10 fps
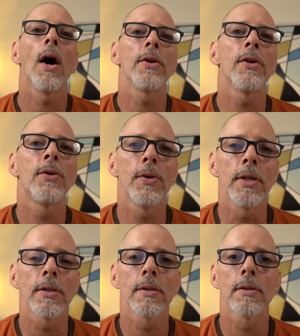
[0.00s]
do you do
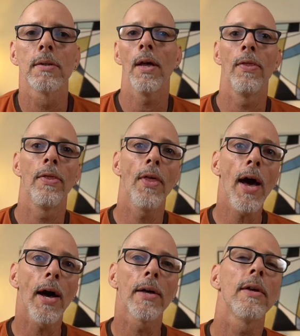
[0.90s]
this? And
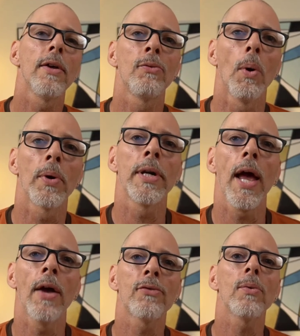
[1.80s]
that is what we're going to
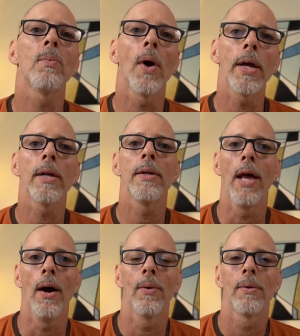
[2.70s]
answer right now.